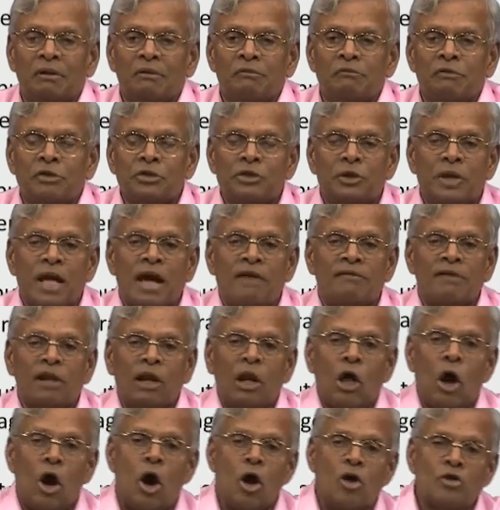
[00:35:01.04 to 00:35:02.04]
We should have a
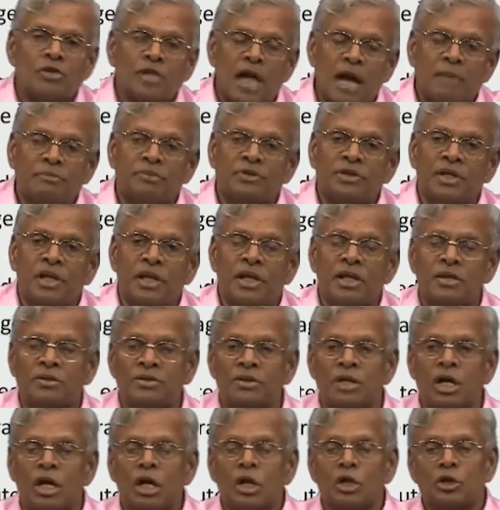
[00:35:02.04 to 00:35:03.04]
long time
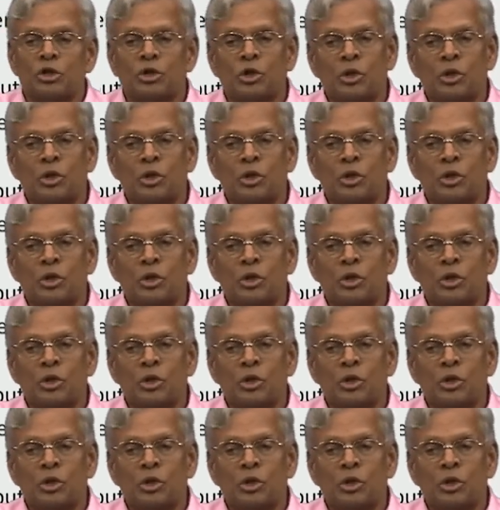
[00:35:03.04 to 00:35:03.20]
series, you